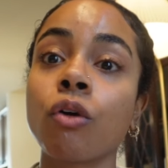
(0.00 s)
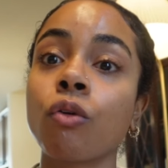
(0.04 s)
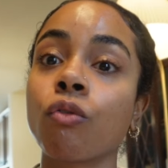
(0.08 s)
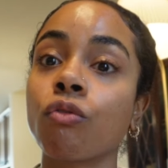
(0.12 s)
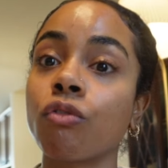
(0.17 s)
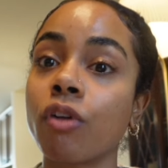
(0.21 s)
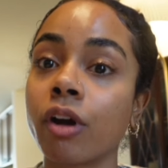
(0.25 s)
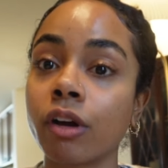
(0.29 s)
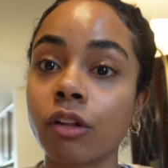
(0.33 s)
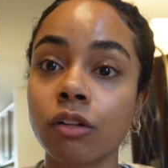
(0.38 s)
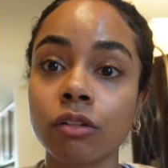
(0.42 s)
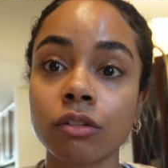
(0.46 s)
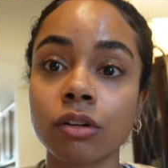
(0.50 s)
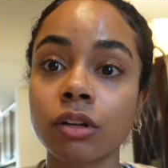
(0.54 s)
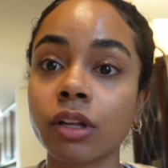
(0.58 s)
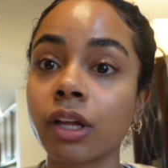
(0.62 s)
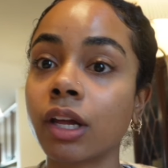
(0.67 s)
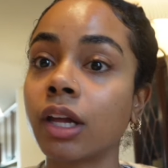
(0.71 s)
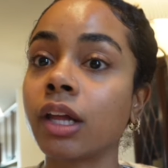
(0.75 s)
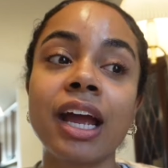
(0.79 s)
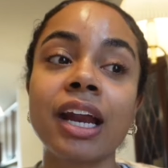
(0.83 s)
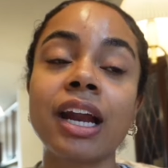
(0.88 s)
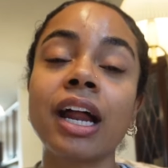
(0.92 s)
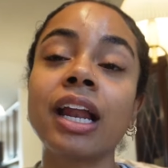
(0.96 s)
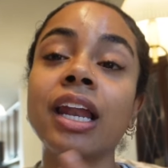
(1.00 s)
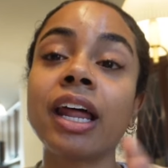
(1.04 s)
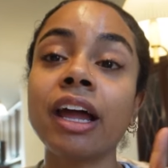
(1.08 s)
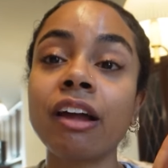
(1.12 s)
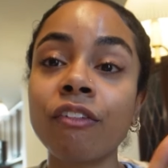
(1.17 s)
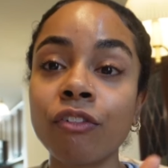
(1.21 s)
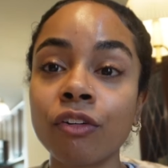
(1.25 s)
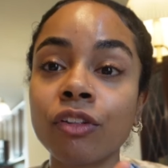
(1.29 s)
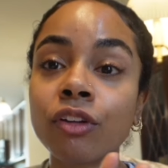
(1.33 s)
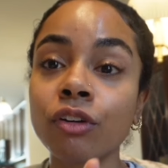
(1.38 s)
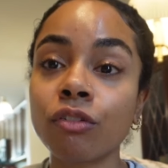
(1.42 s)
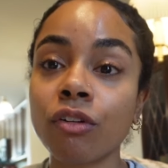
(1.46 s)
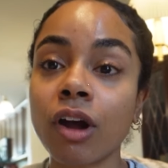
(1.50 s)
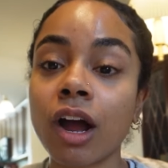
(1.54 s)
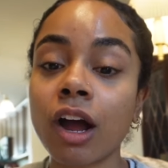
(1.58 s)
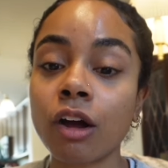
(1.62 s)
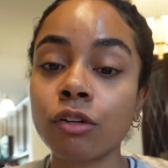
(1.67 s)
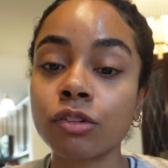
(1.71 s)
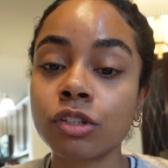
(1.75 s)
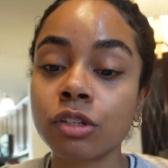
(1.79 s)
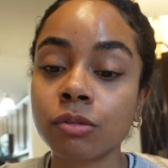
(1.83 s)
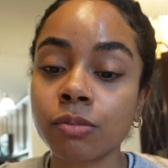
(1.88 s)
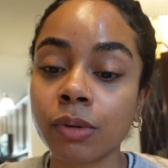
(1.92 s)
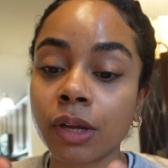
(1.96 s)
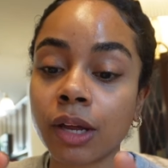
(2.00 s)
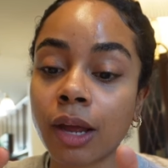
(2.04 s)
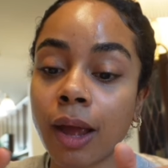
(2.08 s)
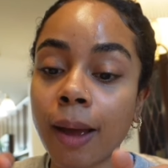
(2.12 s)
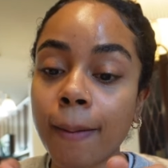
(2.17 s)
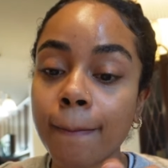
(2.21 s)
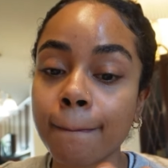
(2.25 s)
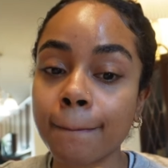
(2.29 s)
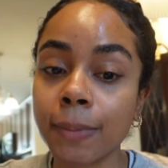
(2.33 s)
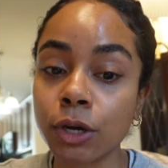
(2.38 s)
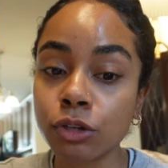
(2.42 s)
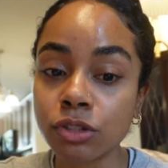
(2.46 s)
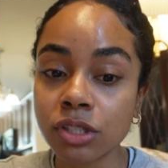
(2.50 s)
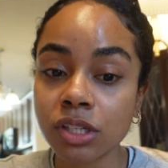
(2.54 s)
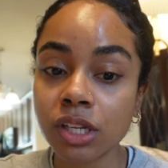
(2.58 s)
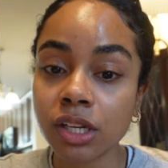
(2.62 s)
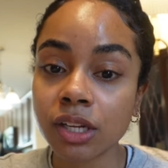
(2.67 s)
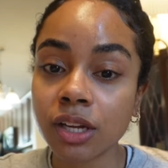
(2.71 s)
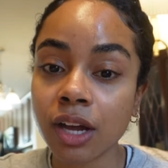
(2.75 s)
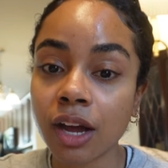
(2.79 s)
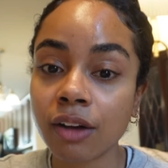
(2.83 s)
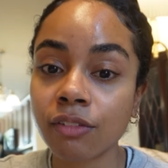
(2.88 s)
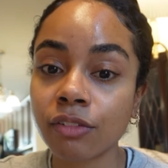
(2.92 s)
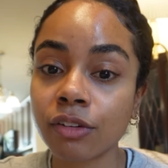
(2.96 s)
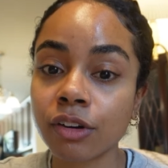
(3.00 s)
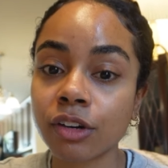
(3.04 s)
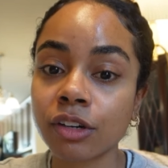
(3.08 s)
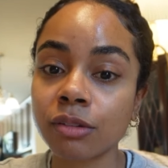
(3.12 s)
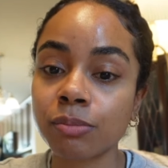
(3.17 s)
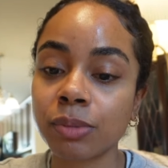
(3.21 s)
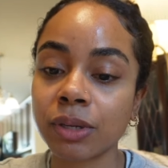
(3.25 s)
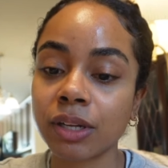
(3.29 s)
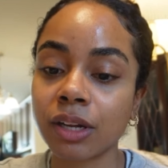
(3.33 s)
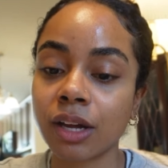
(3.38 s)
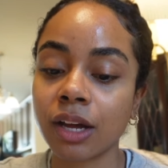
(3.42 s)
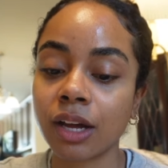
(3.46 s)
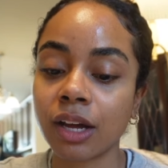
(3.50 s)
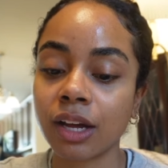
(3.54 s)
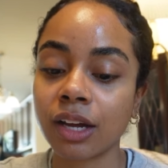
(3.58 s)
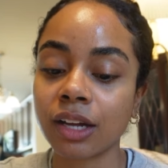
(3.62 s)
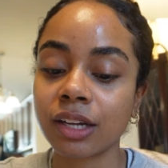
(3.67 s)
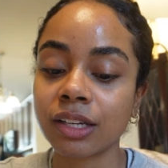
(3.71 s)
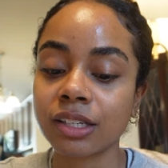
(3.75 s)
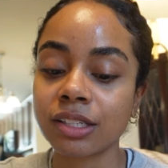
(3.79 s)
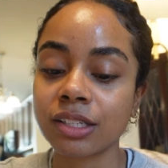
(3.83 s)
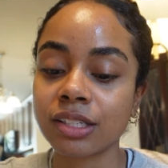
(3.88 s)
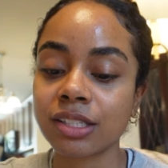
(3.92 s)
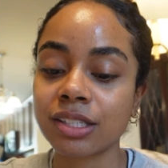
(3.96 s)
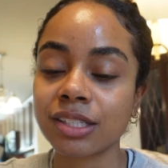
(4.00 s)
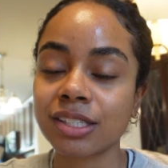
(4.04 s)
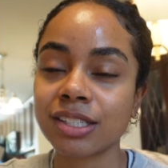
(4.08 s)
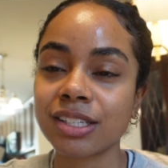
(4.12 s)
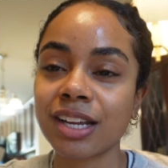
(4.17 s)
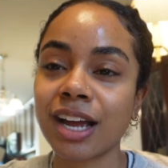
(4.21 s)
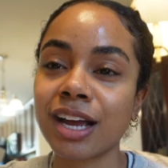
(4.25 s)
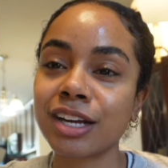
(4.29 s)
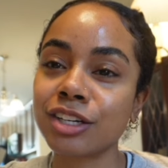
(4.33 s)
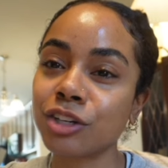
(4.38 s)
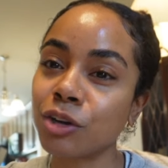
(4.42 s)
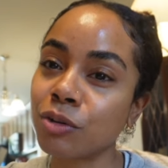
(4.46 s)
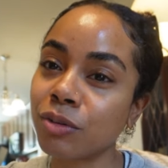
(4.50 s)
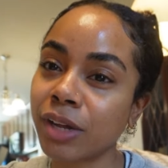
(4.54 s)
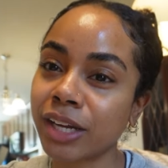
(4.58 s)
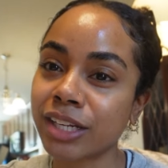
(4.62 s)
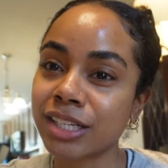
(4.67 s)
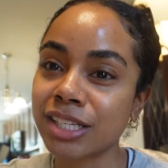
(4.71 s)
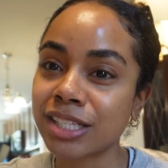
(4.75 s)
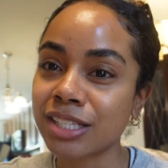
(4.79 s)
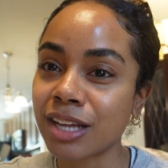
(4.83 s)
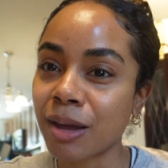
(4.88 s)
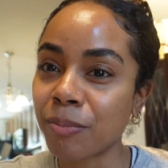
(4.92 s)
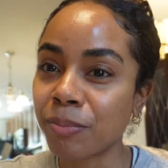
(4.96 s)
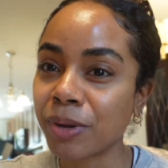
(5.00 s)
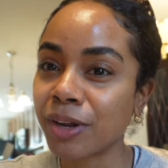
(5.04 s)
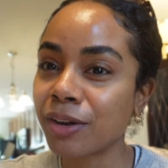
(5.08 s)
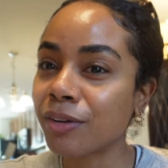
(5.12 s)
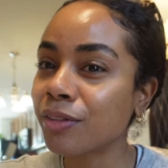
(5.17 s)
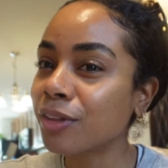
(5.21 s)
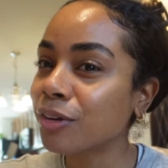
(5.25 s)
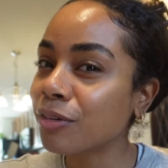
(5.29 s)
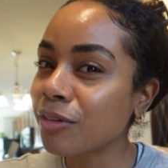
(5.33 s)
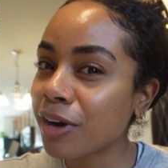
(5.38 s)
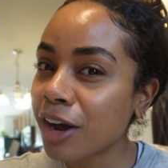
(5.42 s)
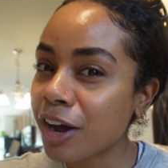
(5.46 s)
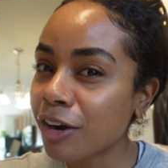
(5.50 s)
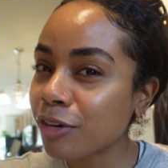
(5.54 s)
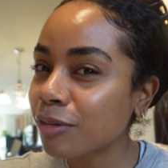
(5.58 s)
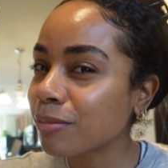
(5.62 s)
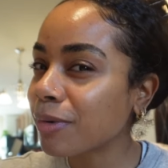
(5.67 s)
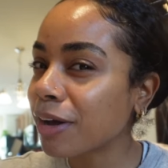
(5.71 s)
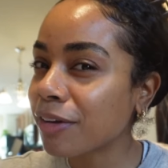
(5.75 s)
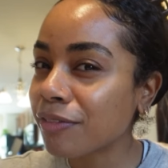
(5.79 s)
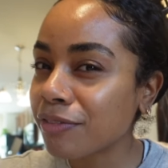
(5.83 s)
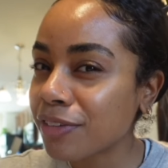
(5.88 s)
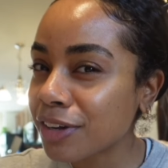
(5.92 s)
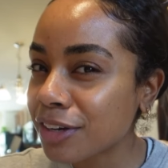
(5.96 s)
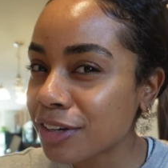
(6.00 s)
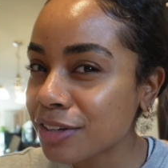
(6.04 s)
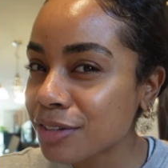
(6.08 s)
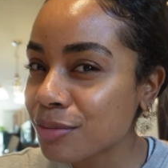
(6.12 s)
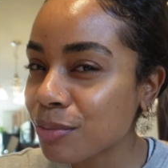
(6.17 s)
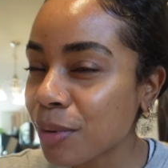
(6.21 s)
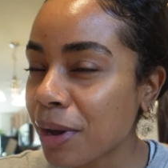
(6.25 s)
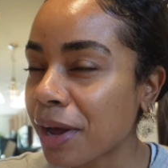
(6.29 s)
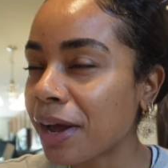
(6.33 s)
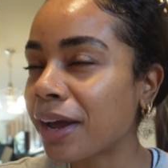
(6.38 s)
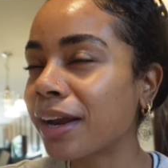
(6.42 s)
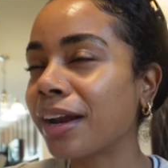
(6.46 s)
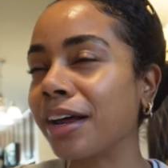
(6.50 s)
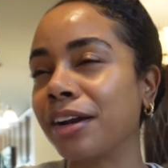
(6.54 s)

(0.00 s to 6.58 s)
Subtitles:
regularly, and I like for the ground to be mostly covered because I don't like stepping on the ground when my feet is wet.